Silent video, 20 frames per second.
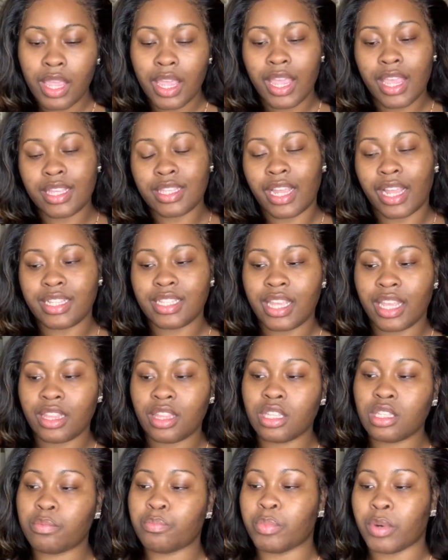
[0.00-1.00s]
is I take
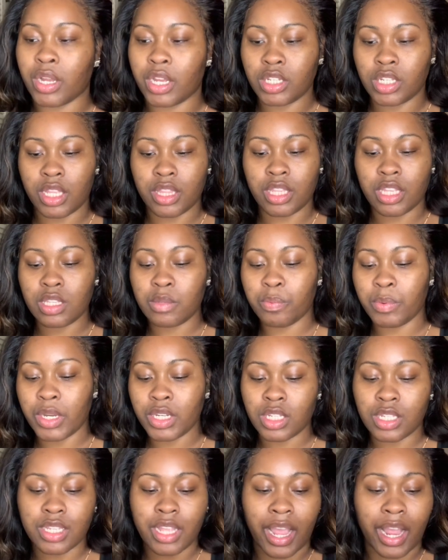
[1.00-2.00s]
this brush, and this
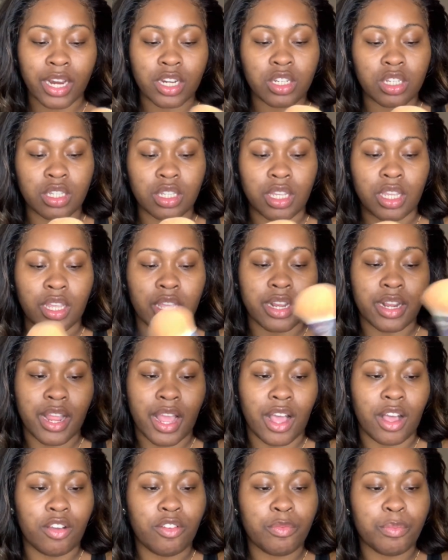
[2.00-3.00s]
brush is actually an
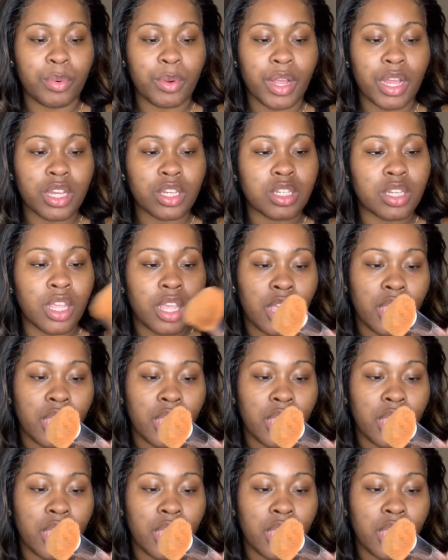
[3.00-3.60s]
ELF brush.